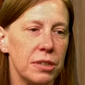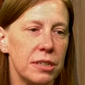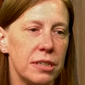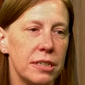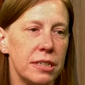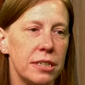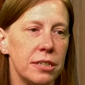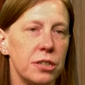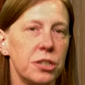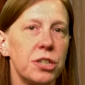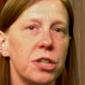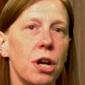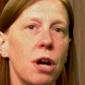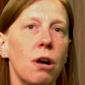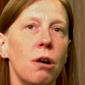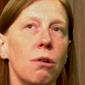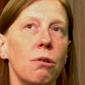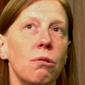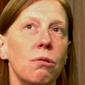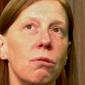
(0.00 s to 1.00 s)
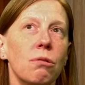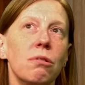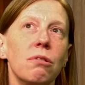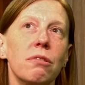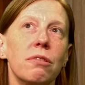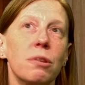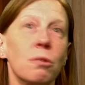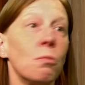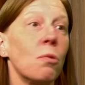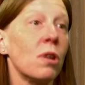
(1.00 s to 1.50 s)
to show
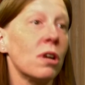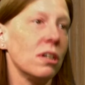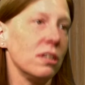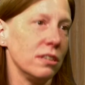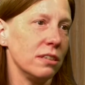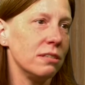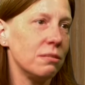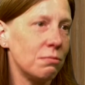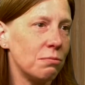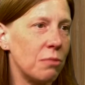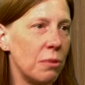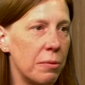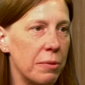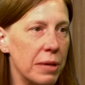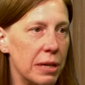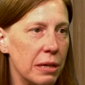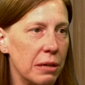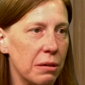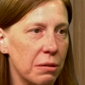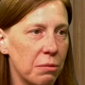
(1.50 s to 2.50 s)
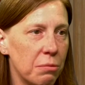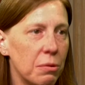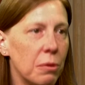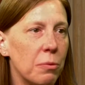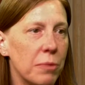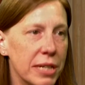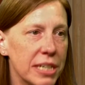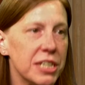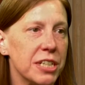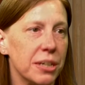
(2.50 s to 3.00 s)
the world what we what
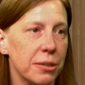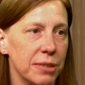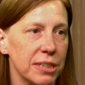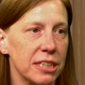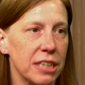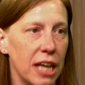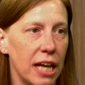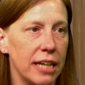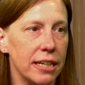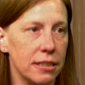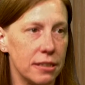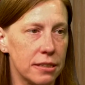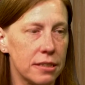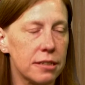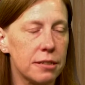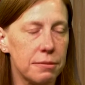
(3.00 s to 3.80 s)
we do yeah. as lions.